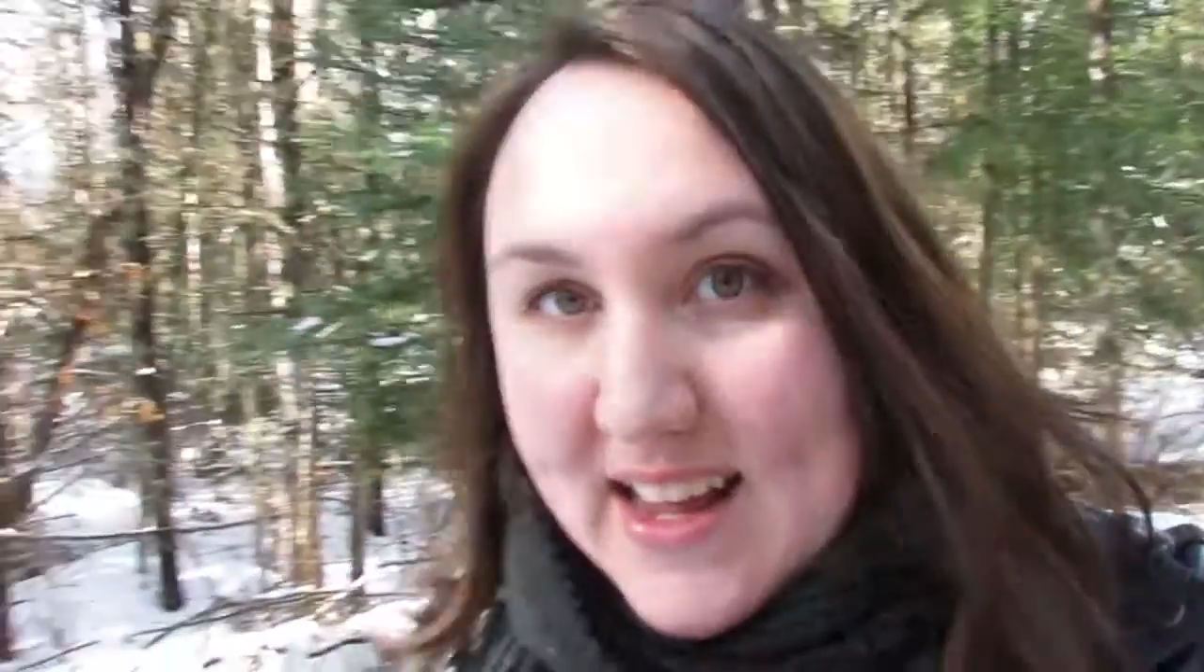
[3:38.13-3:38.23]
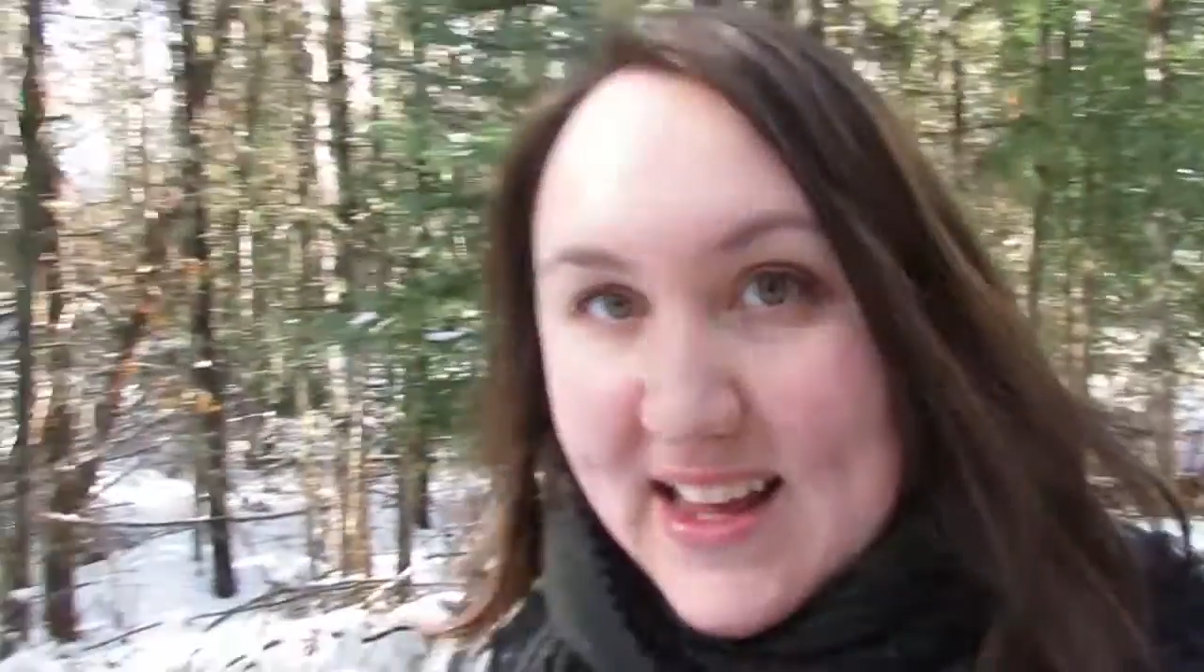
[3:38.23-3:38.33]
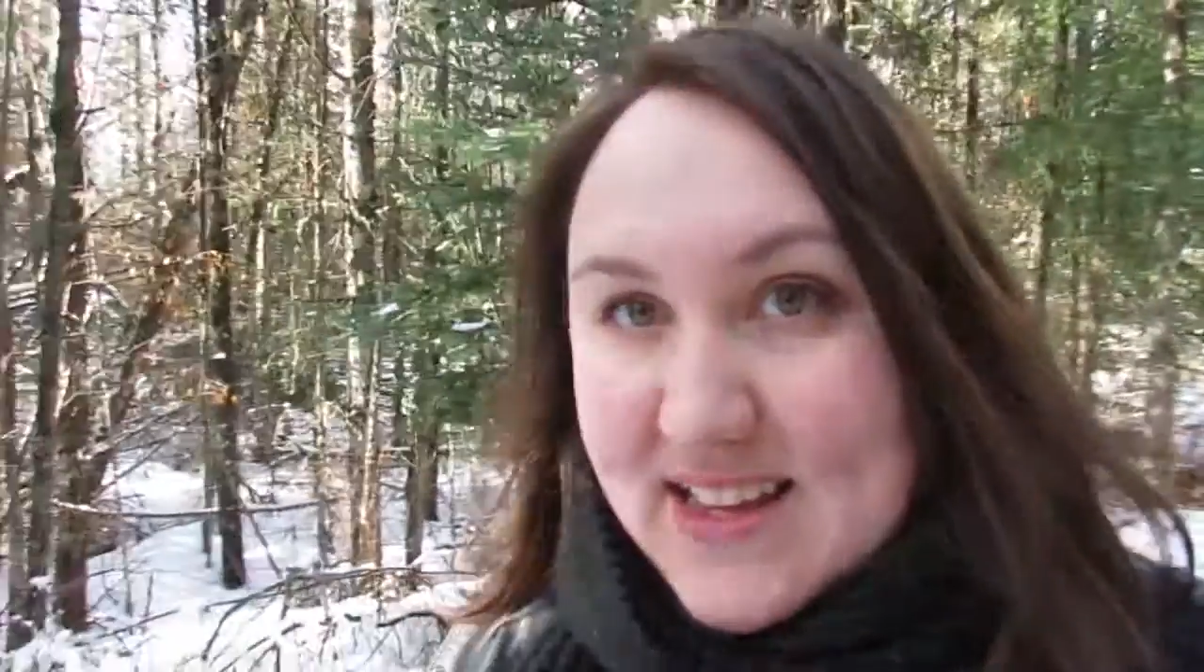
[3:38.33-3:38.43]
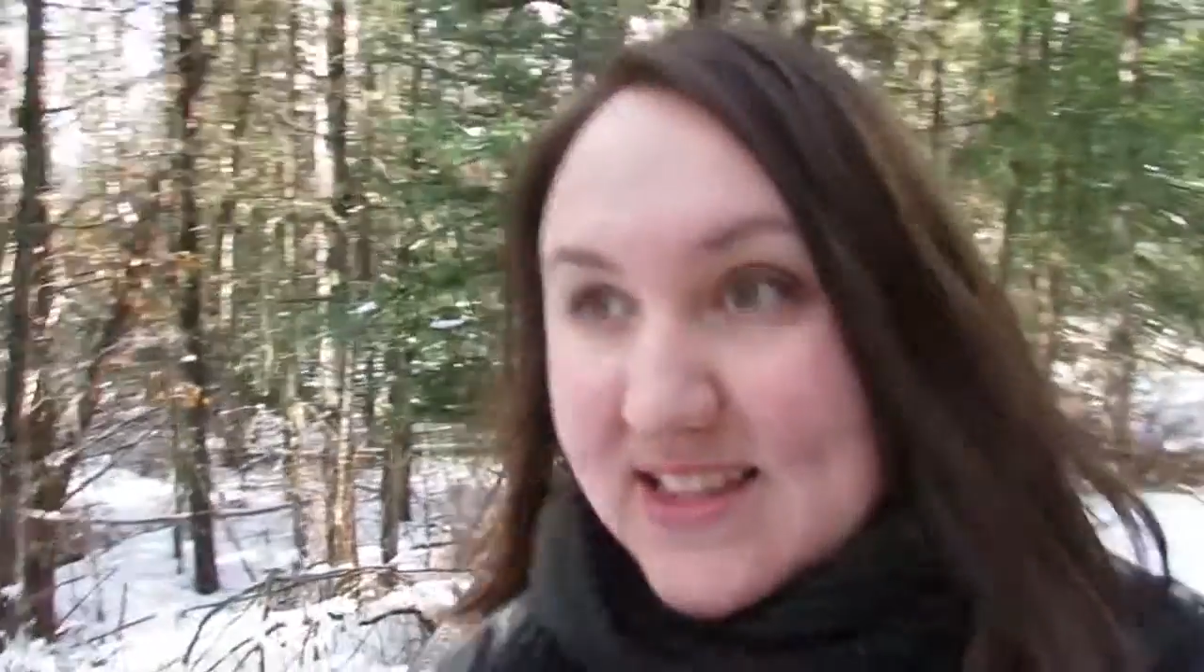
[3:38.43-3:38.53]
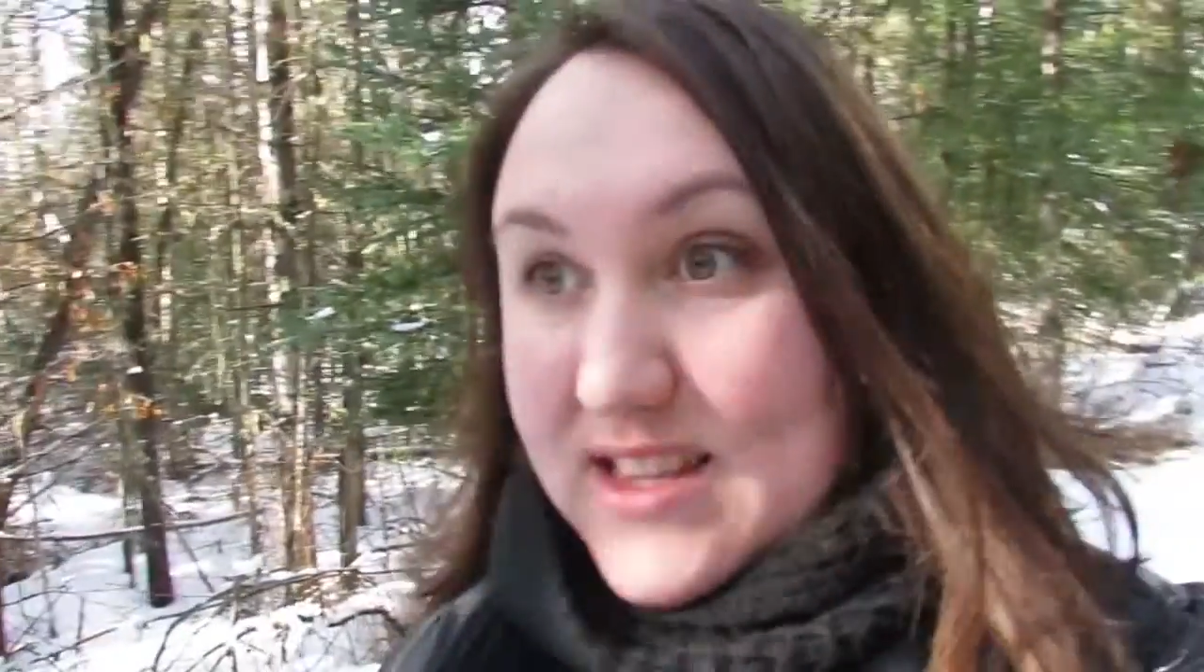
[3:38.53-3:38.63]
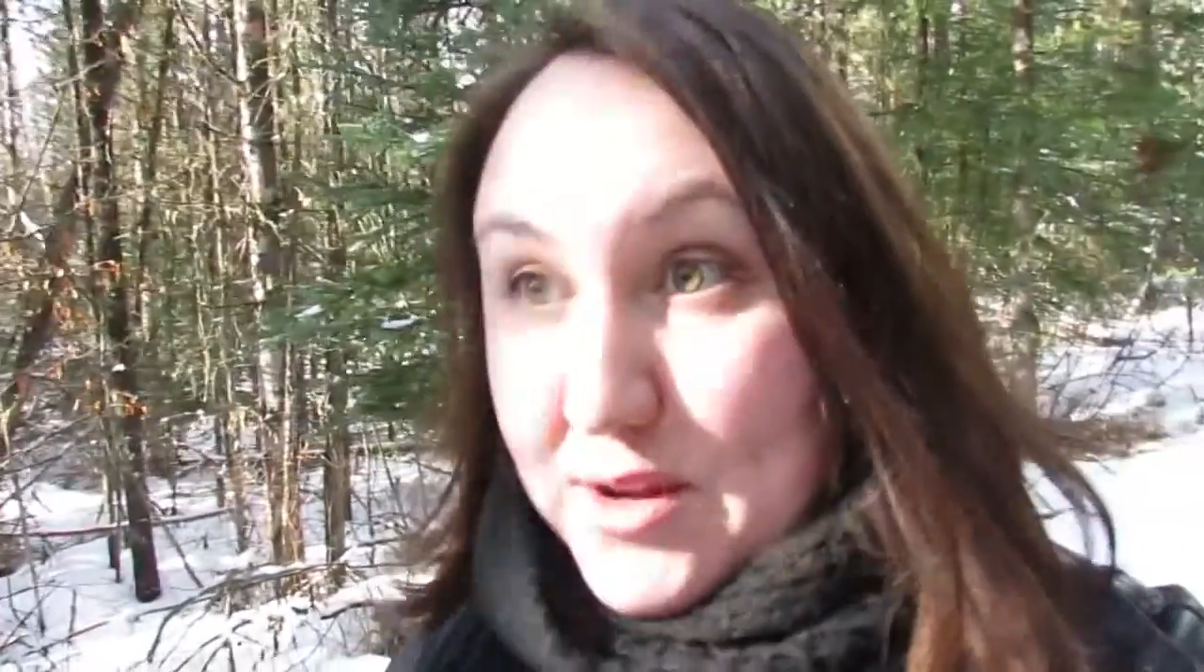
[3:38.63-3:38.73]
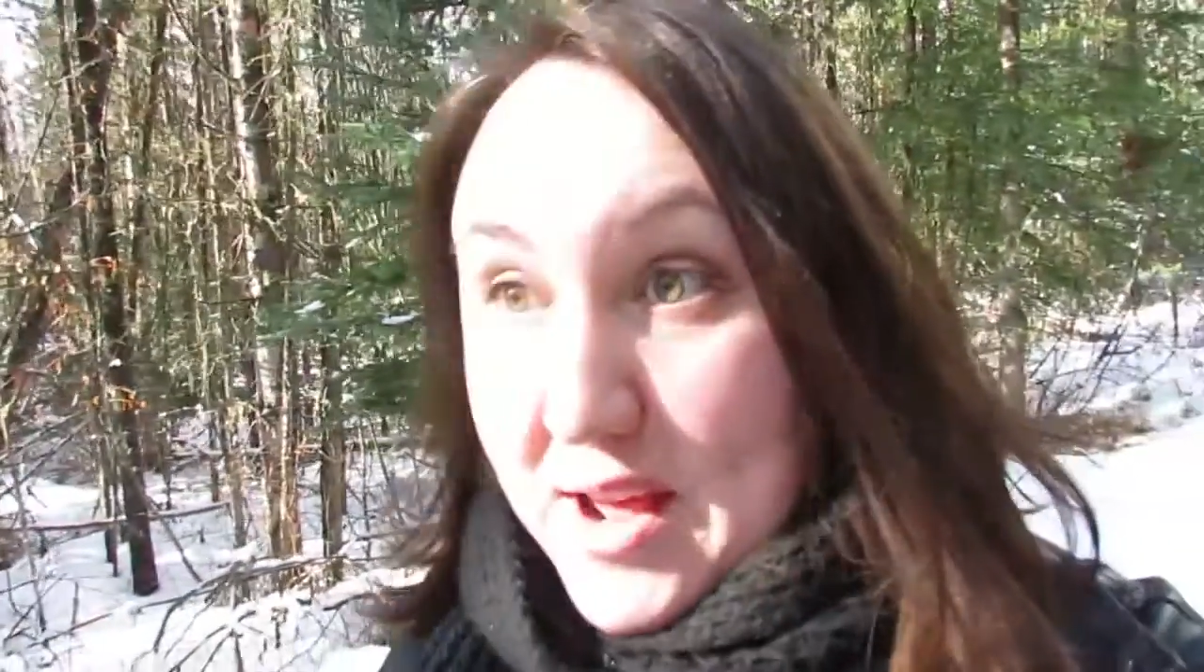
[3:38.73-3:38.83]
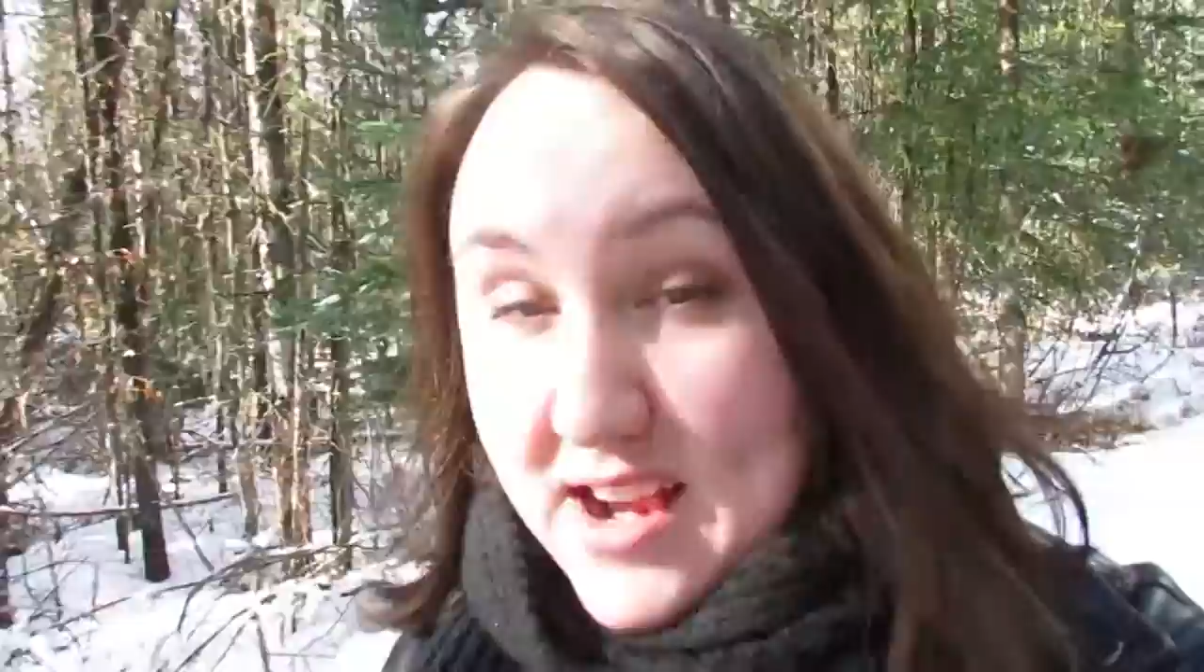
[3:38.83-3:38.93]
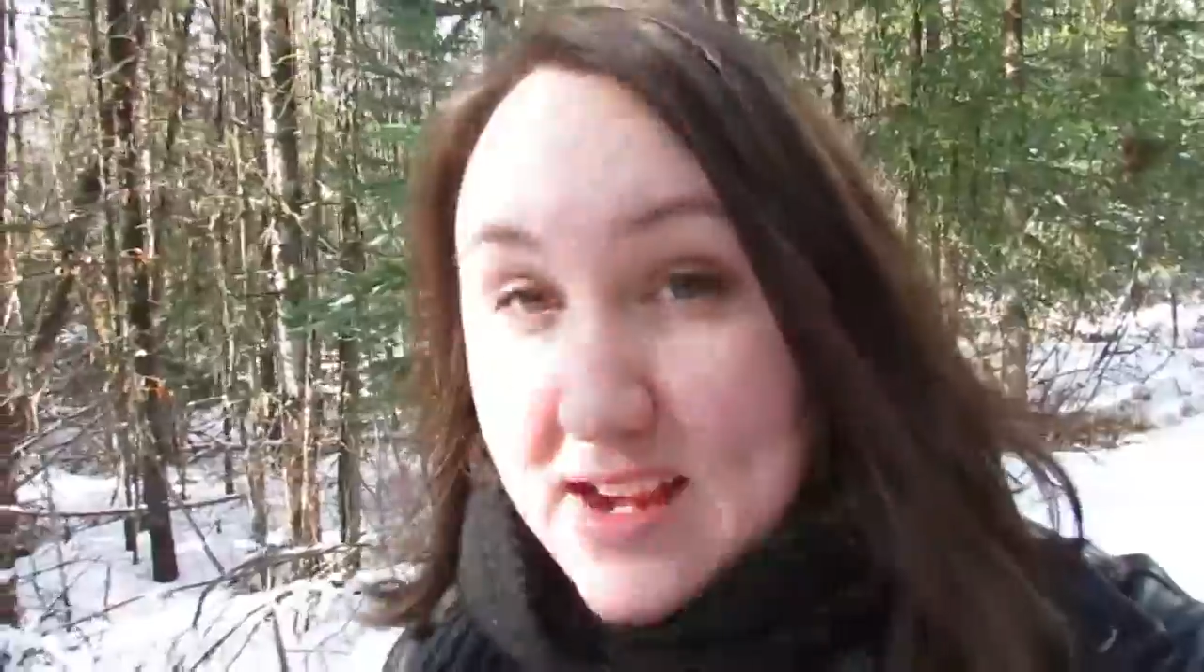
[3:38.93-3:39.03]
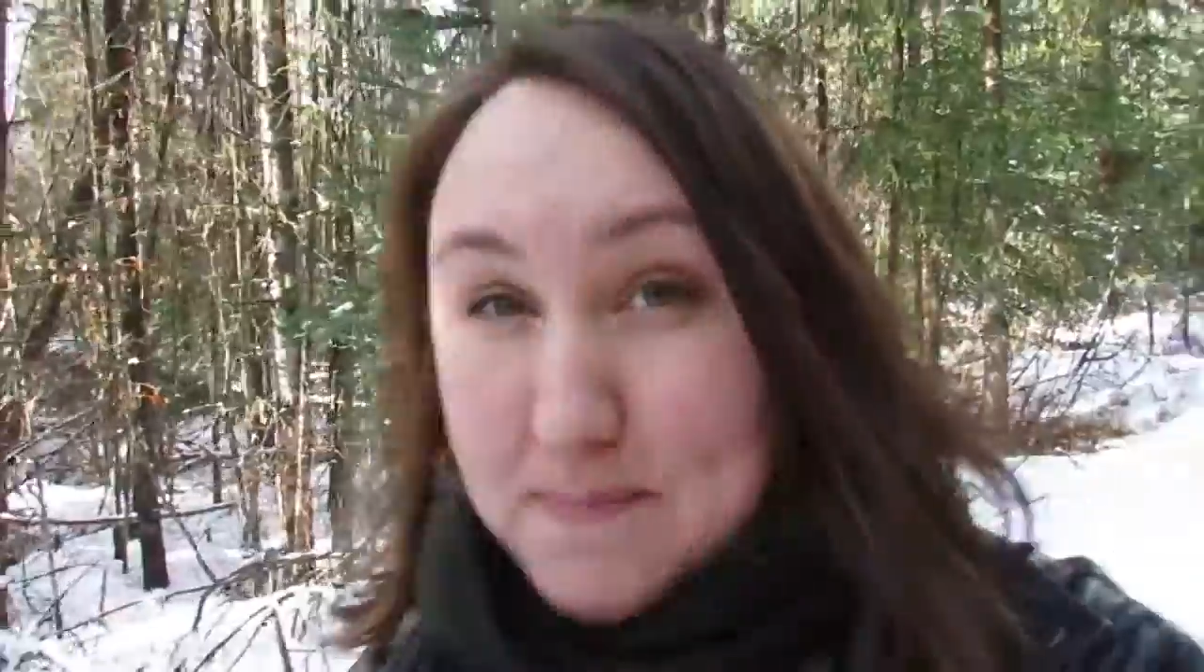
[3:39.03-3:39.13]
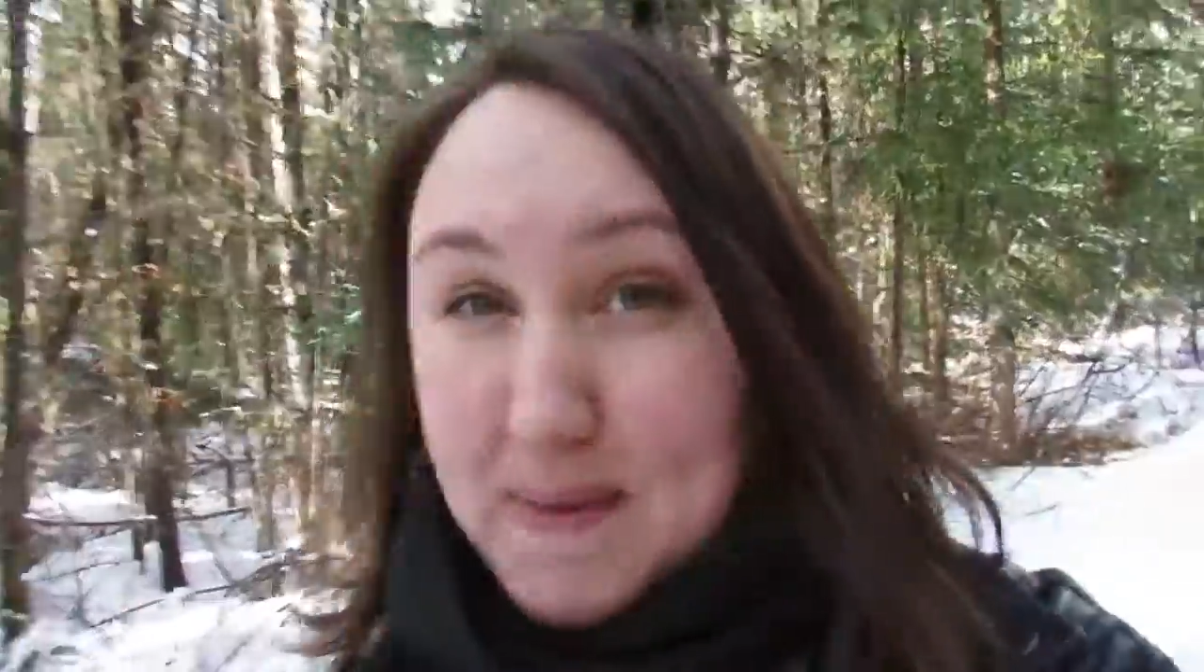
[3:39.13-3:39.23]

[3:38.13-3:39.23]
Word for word: is located in